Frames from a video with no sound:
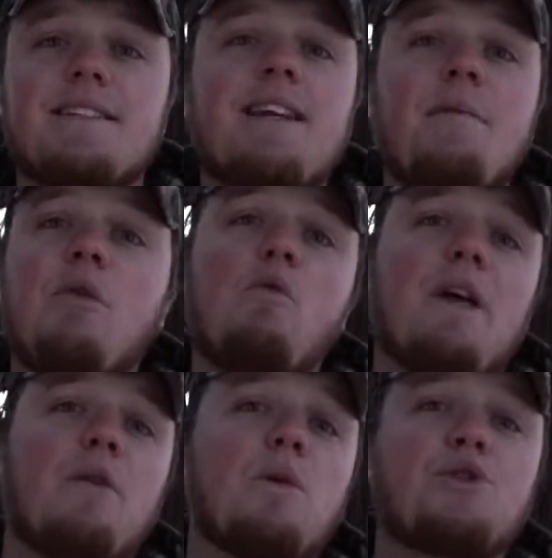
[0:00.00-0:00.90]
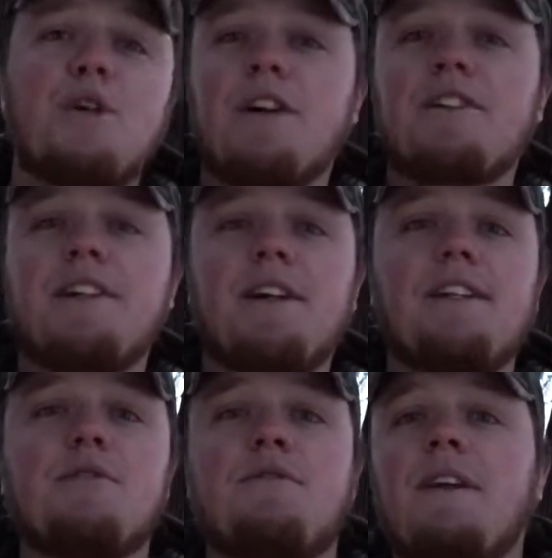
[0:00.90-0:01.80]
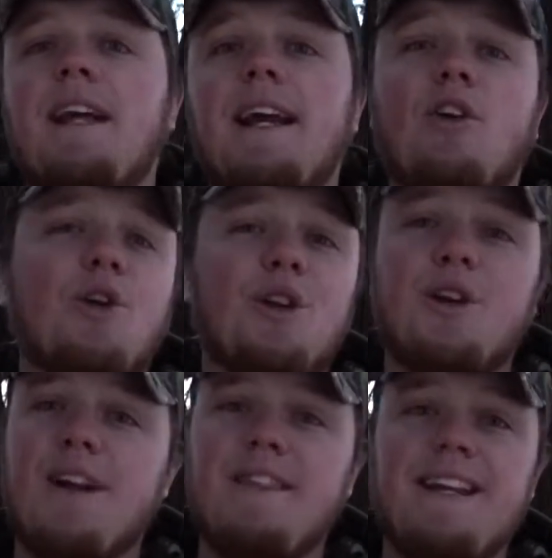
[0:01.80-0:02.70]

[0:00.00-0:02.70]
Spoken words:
type of weather will trigger deer into feeding earlier in the